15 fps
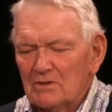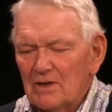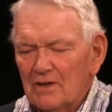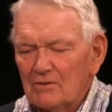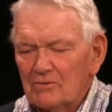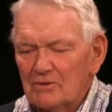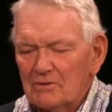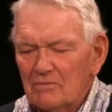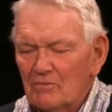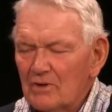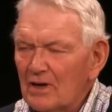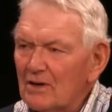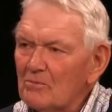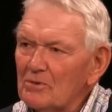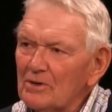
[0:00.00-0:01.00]
language
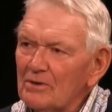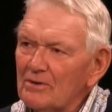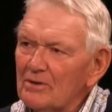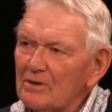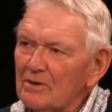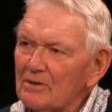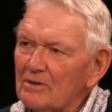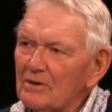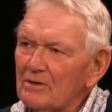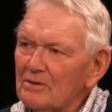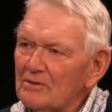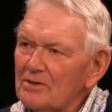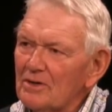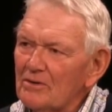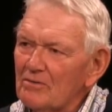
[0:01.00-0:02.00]
vocabulary in another
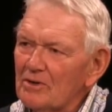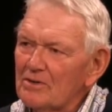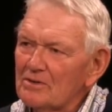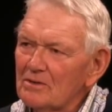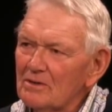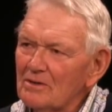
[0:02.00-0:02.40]
generation.